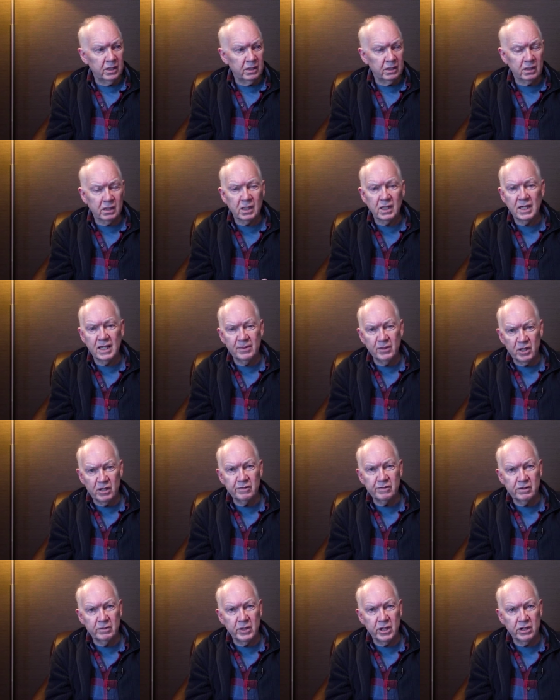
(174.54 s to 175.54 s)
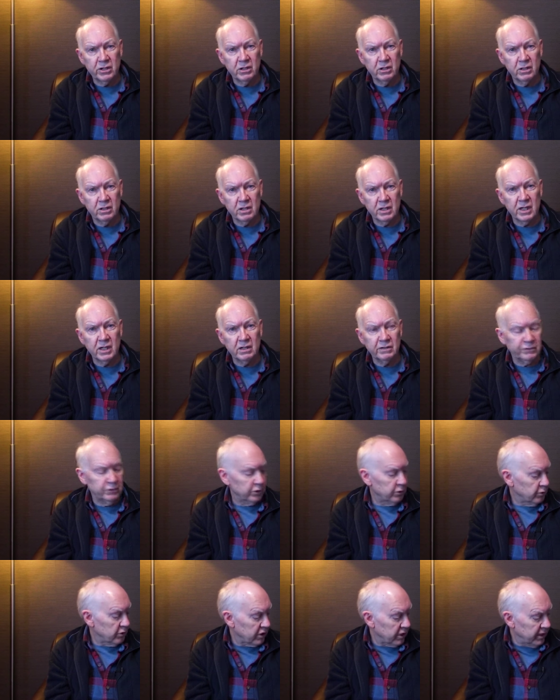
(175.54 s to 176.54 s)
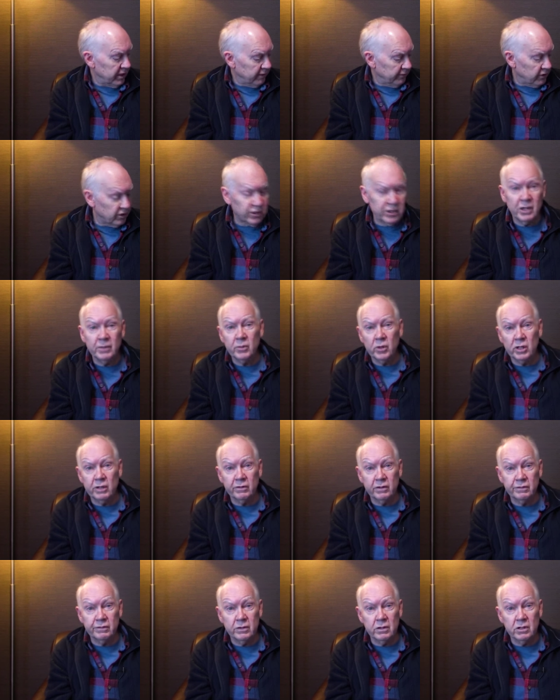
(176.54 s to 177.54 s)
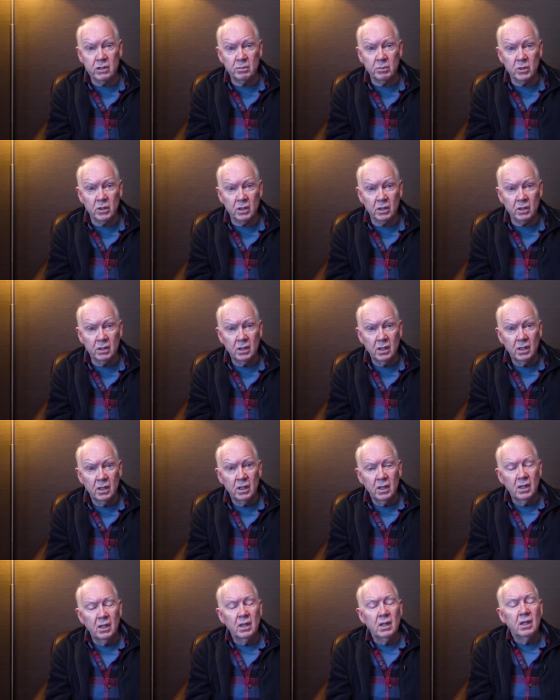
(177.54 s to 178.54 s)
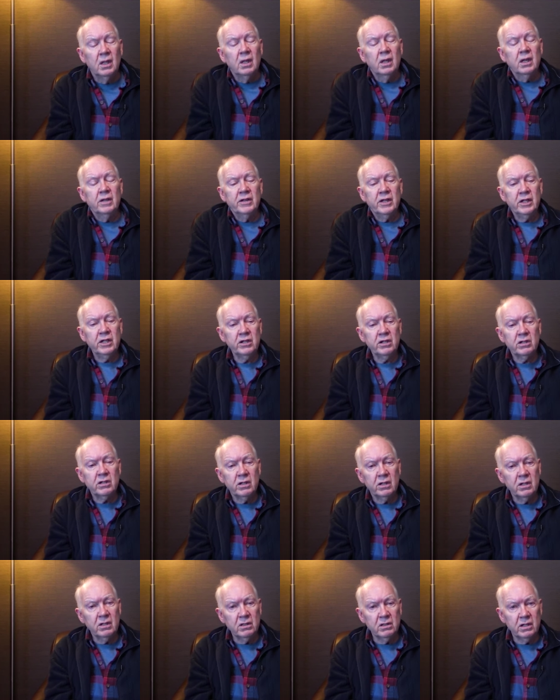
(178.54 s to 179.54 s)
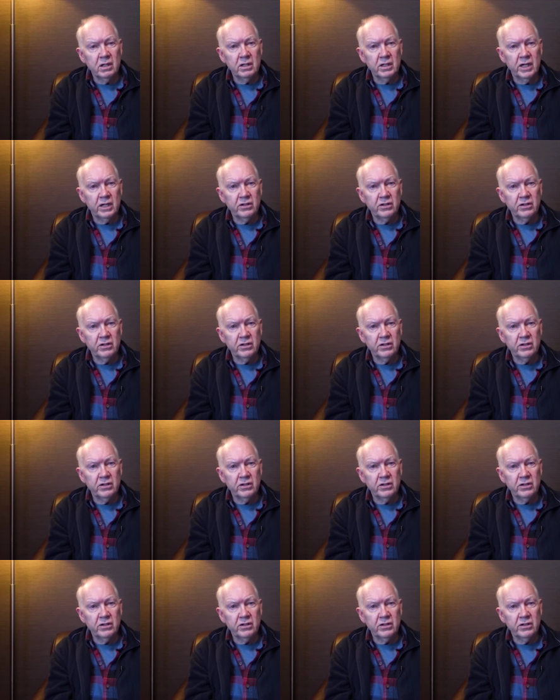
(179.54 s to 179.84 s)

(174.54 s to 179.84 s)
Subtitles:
climate information itself, which was kind of a summary of the first book. And then I started to look at net